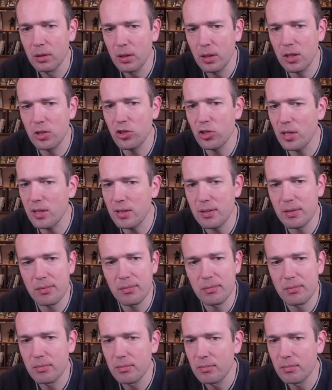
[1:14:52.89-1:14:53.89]
It's just
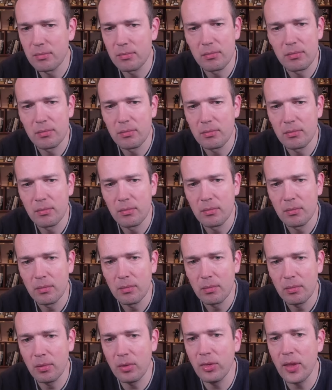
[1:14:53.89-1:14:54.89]

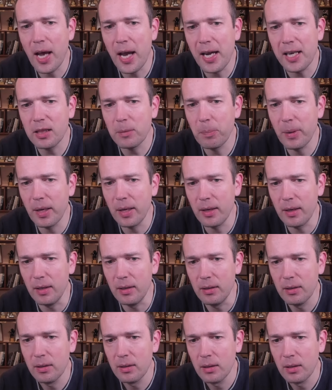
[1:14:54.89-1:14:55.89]
nightmare.